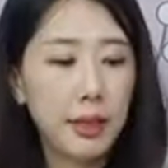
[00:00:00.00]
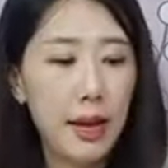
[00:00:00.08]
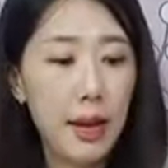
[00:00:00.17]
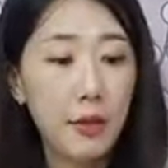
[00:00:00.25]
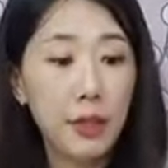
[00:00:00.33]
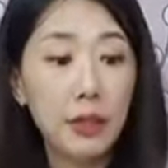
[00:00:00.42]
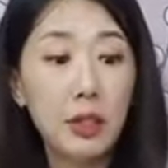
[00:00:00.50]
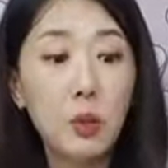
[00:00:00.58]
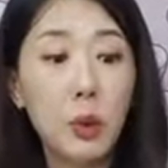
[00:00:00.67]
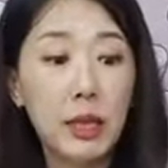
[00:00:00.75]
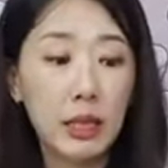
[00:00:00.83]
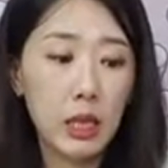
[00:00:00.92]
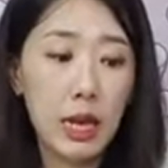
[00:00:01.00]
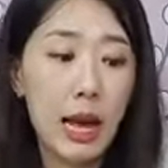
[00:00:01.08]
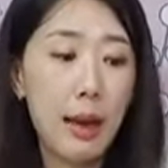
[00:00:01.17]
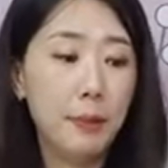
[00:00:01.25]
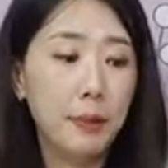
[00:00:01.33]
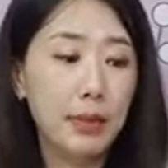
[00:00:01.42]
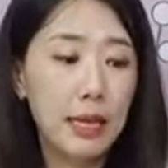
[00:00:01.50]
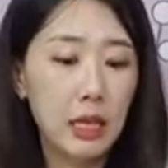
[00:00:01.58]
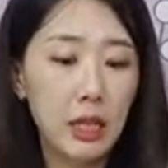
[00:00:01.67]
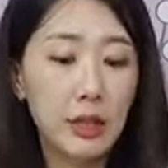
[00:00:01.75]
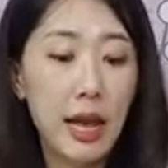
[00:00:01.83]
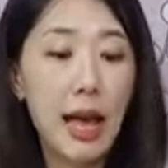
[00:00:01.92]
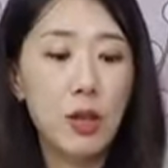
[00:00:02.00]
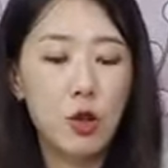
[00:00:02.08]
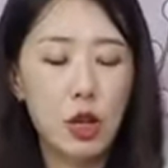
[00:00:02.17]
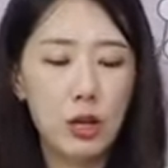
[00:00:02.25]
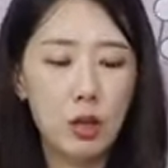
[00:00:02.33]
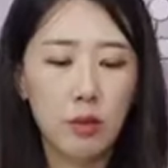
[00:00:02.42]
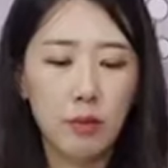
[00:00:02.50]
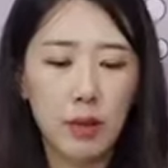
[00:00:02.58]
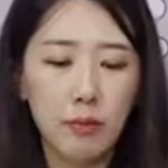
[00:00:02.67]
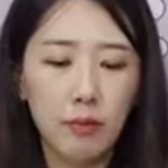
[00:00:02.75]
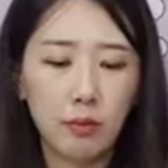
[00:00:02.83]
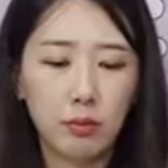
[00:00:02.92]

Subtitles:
And this is what's gonna happen, ladies and gentlemen.